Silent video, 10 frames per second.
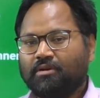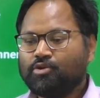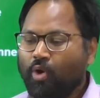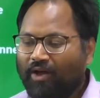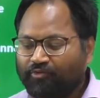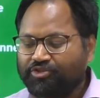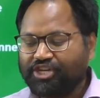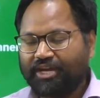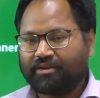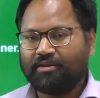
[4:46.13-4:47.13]
you have to
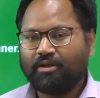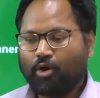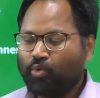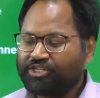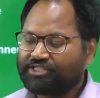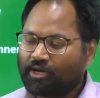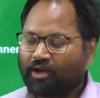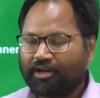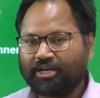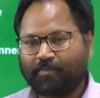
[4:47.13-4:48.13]
check which is the
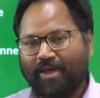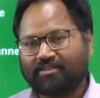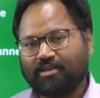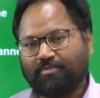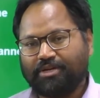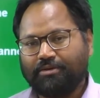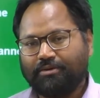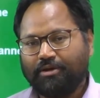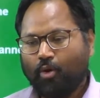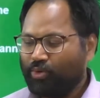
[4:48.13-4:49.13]
correct para summary,
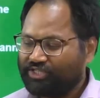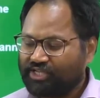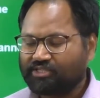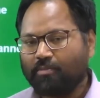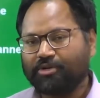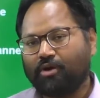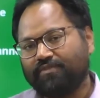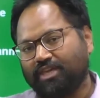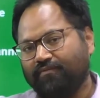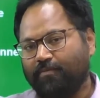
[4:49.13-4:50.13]
which is the summary of
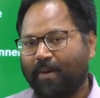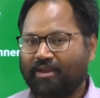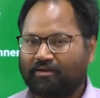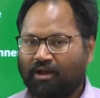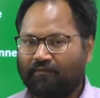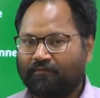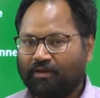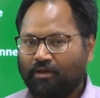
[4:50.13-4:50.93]
the given paragraph.